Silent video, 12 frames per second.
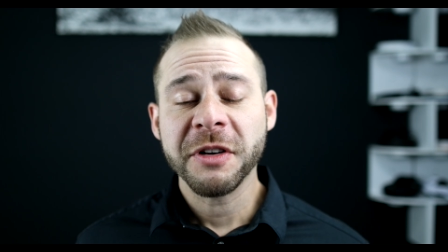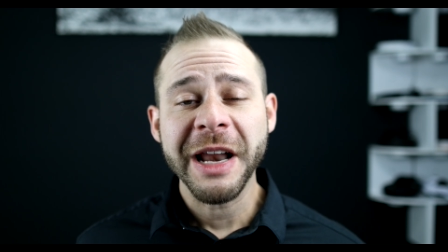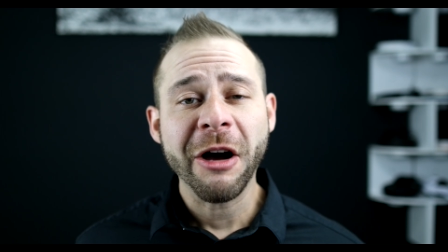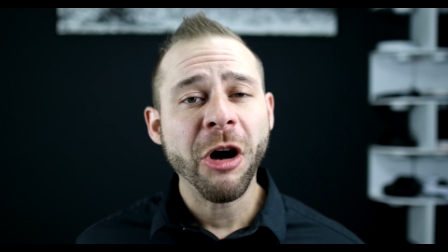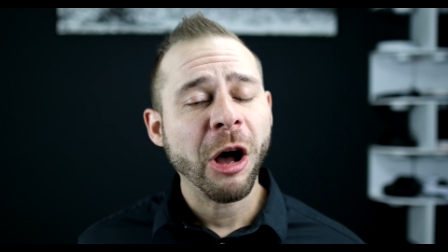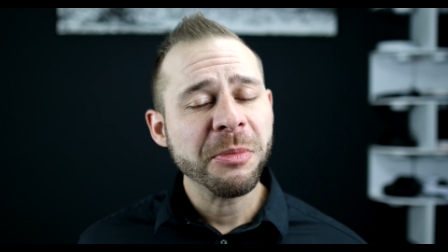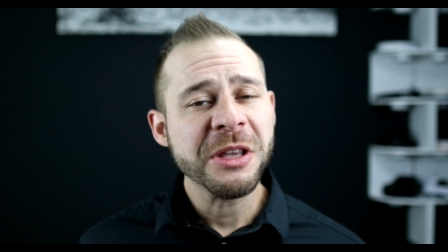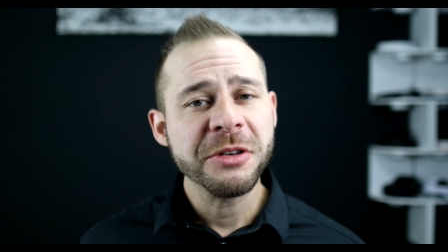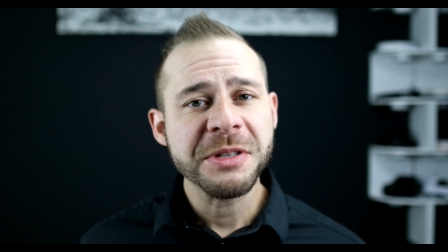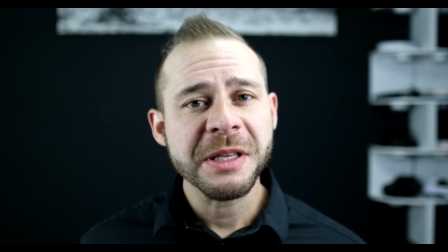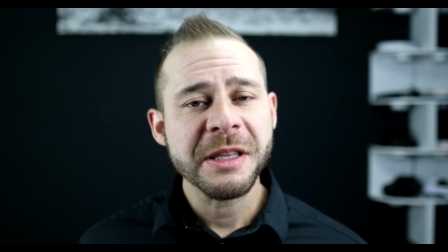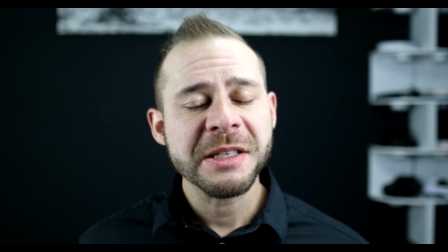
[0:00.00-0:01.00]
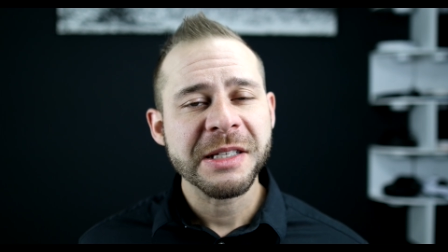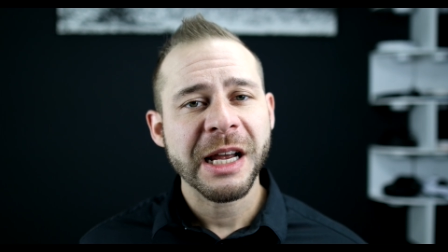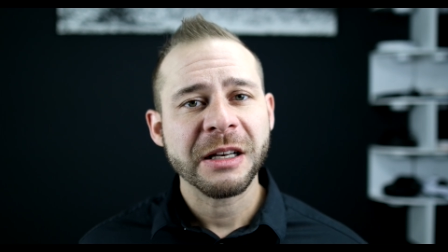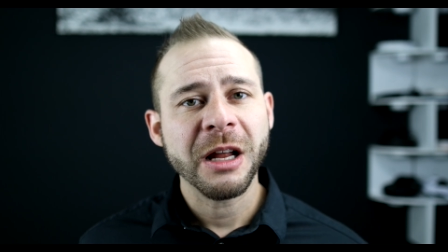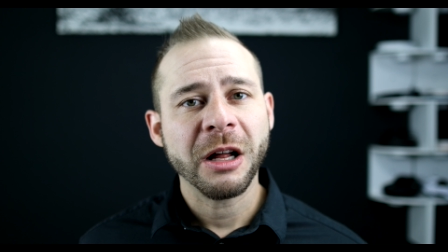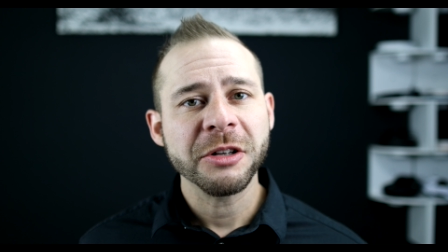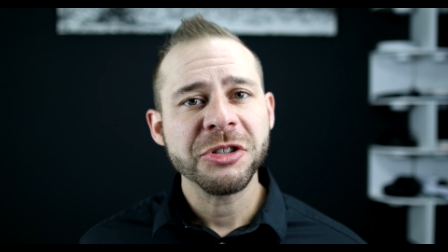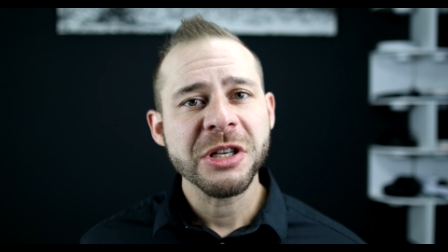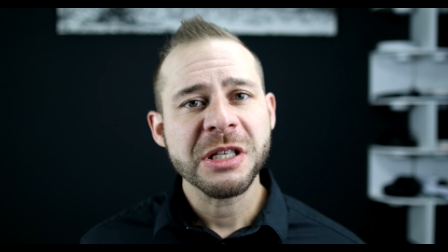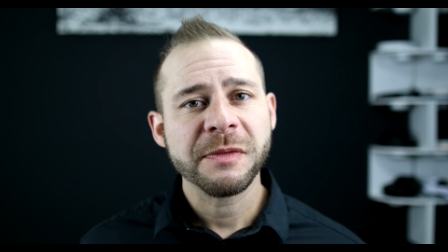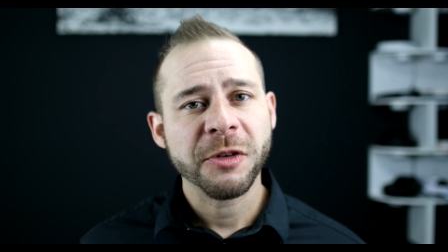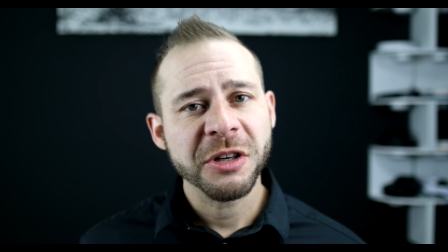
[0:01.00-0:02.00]
For now, I'll be using these
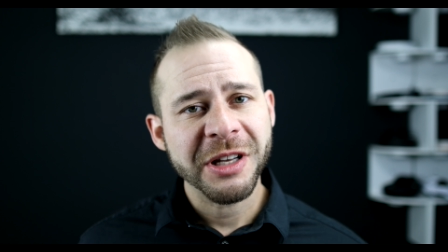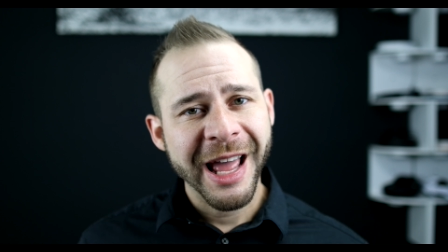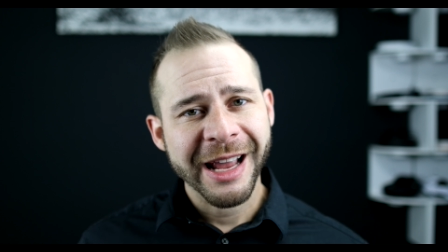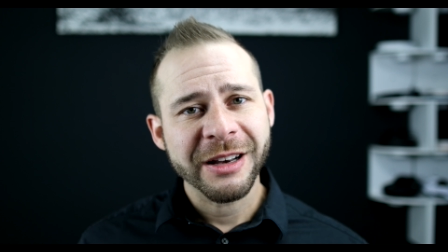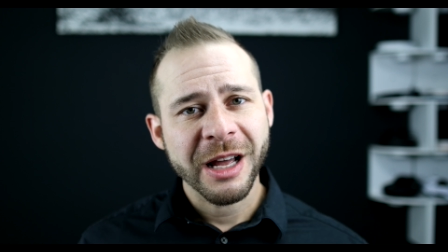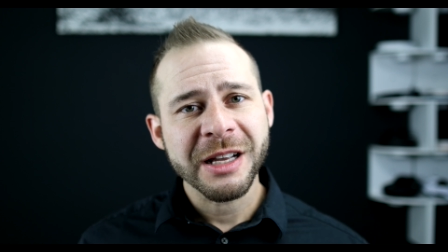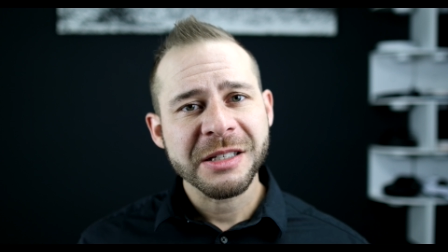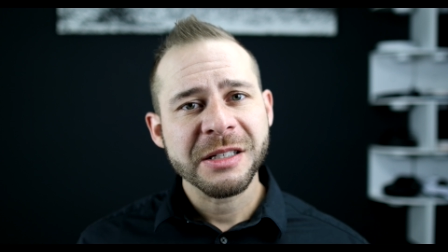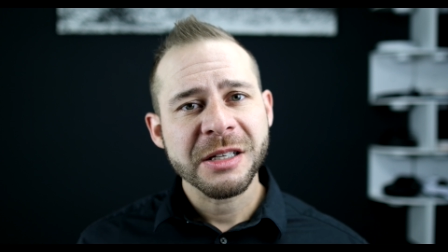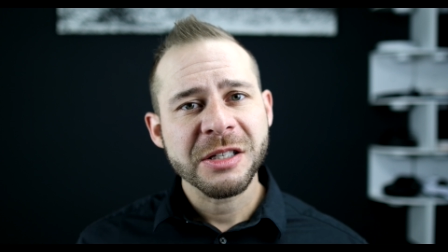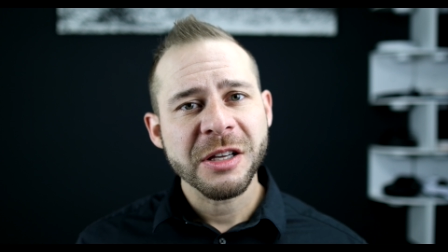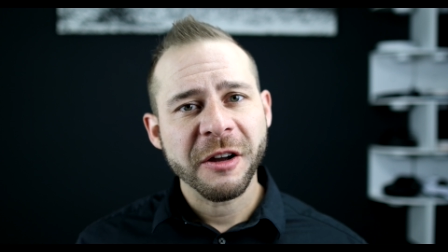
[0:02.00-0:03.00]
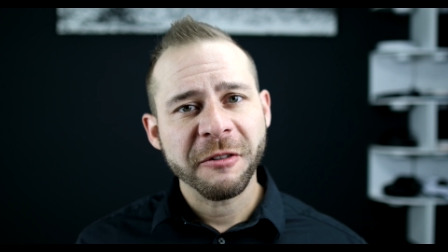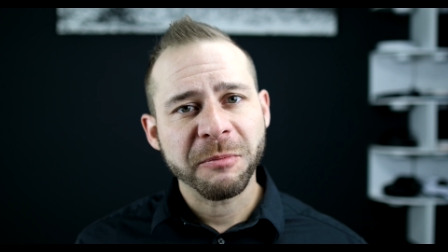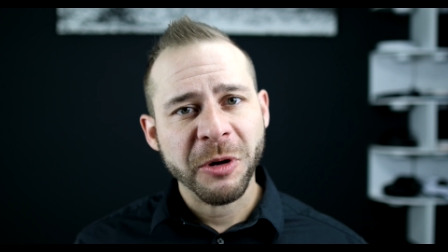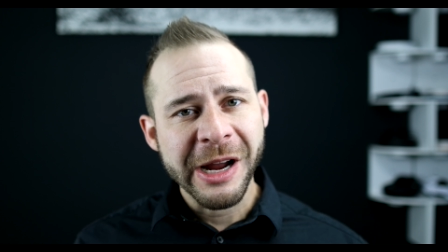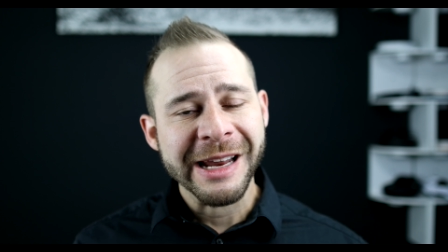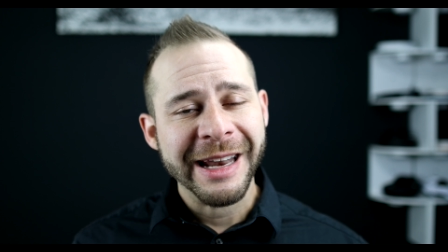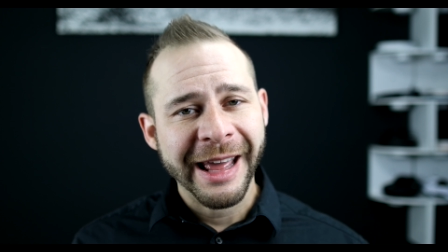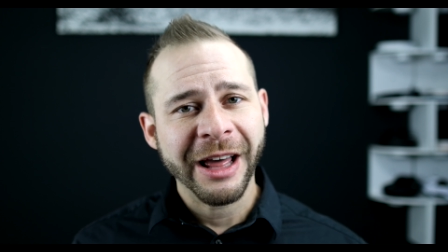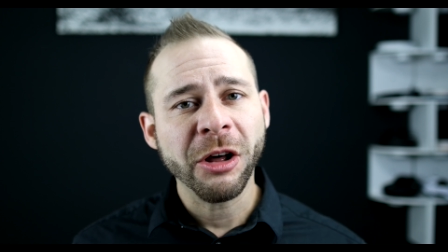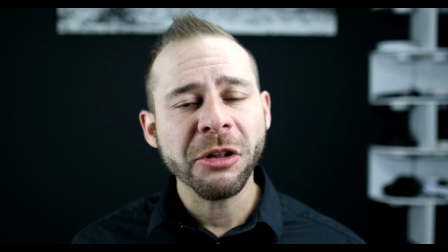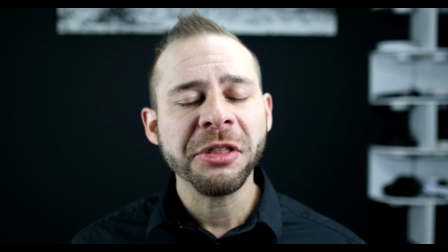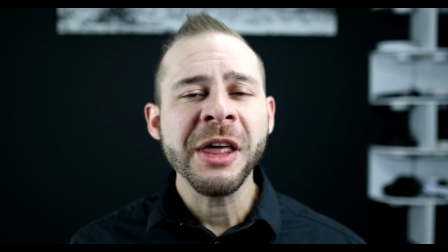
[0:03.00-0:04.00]
technologies for diagnostics of brain
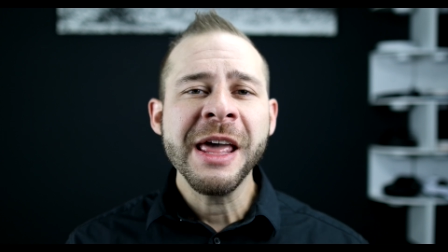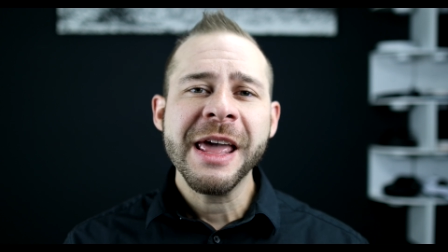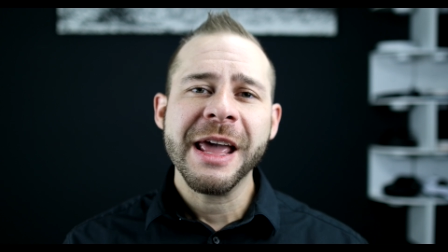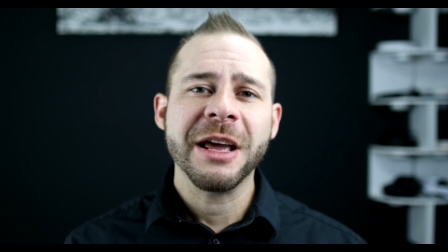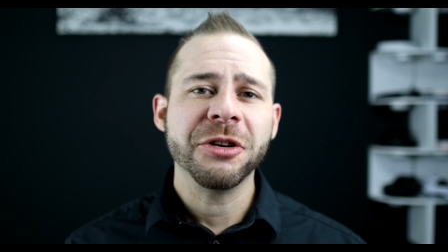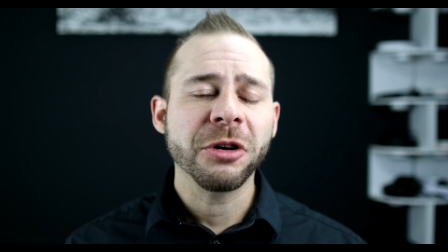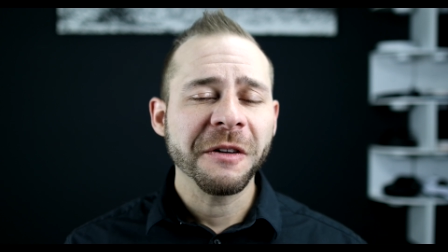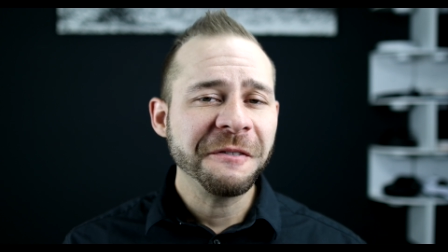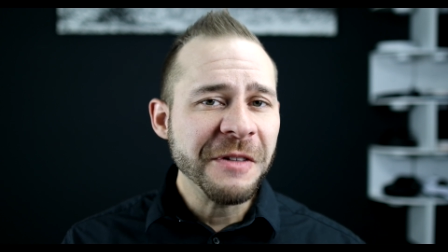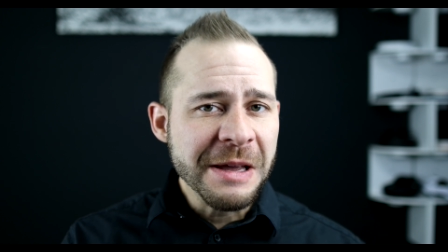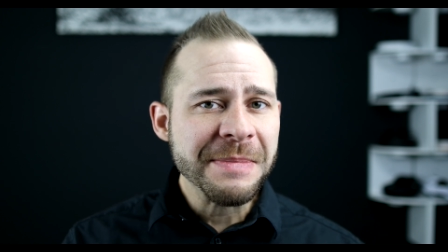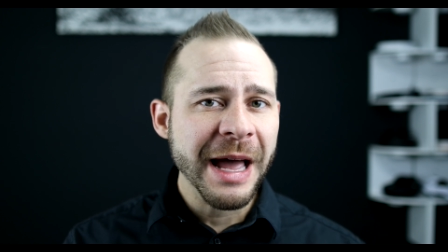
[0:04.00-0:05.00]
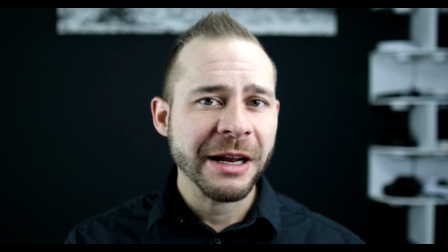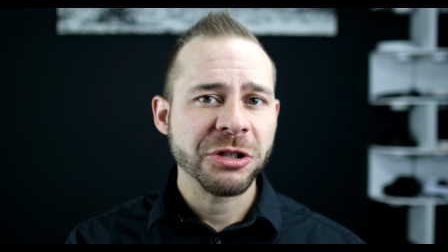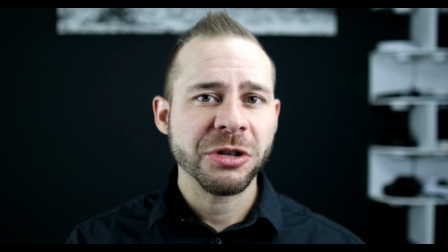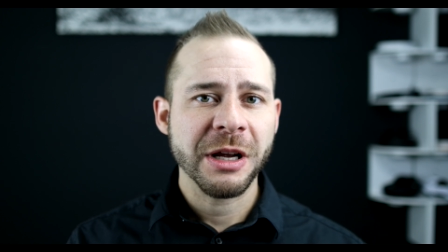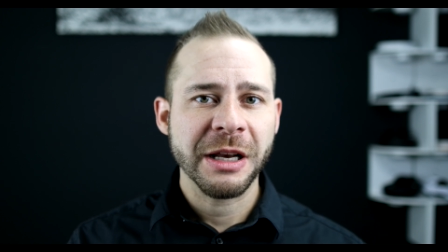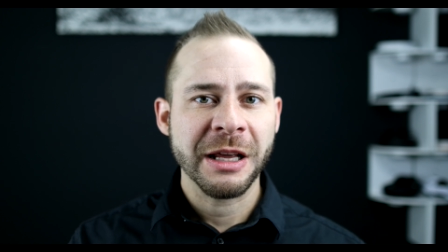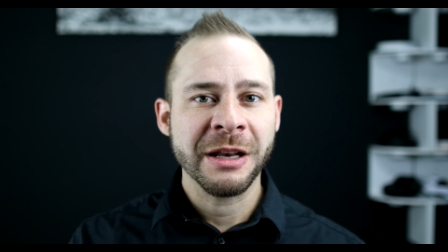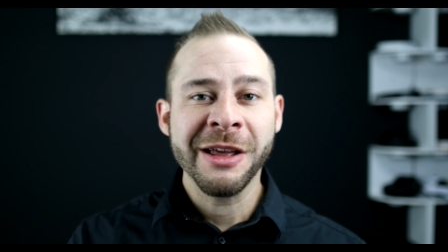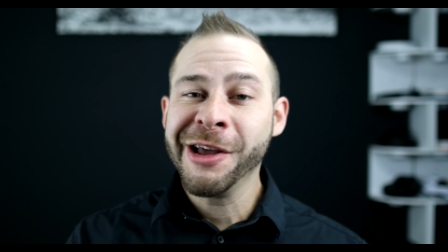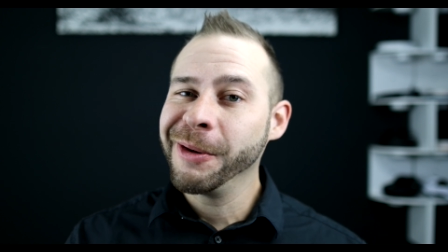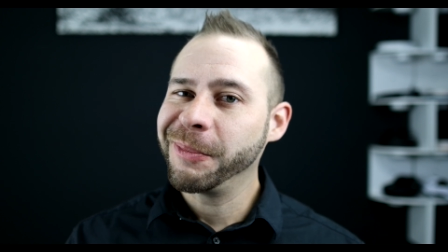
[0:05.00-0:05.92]
health and neurofeedback training,